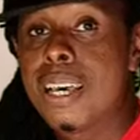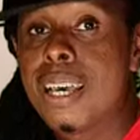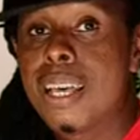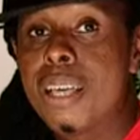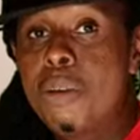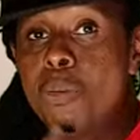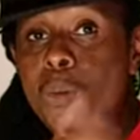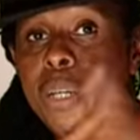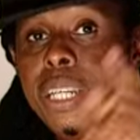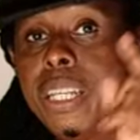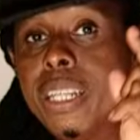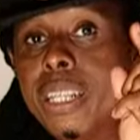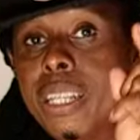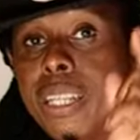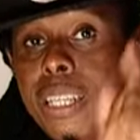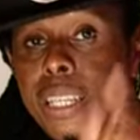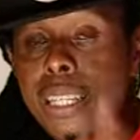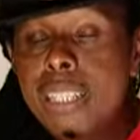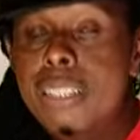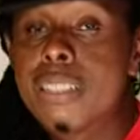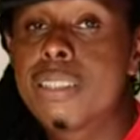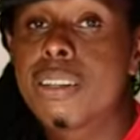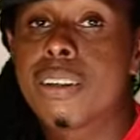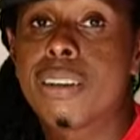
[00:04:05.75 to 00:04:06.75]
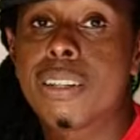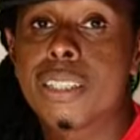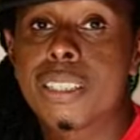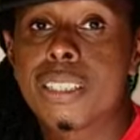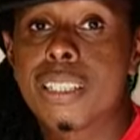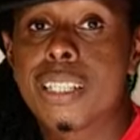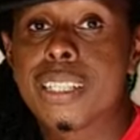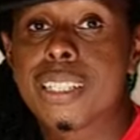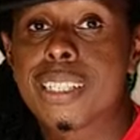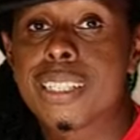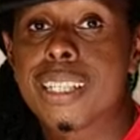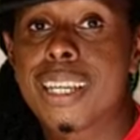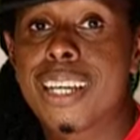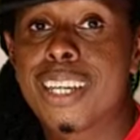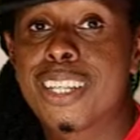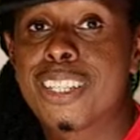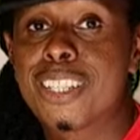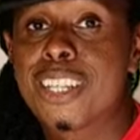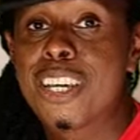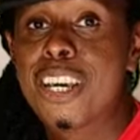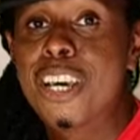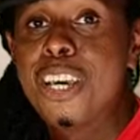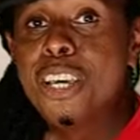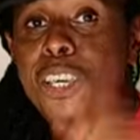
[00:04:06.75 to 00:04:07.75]
We need to
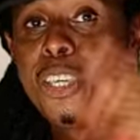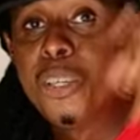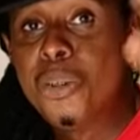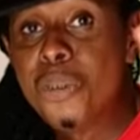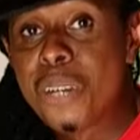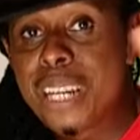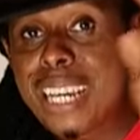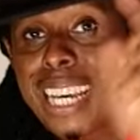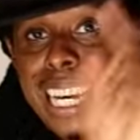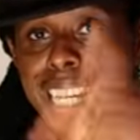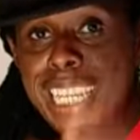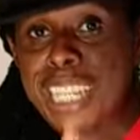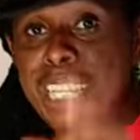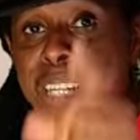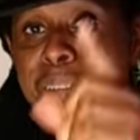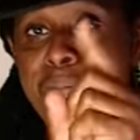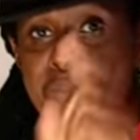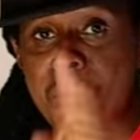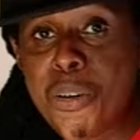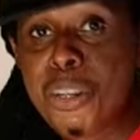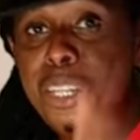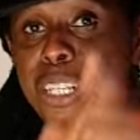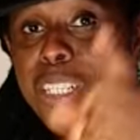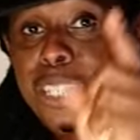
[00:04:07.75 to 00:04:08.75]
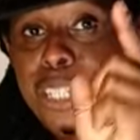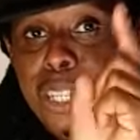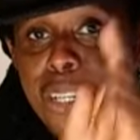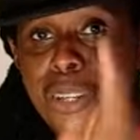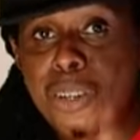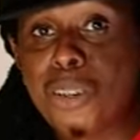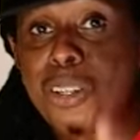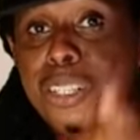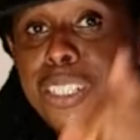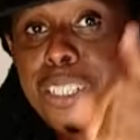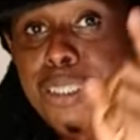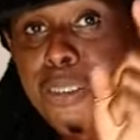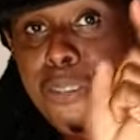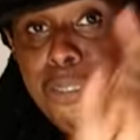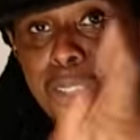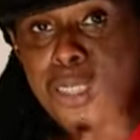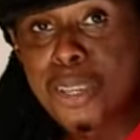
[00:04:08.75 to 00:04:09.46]
understand you cannot break the laws of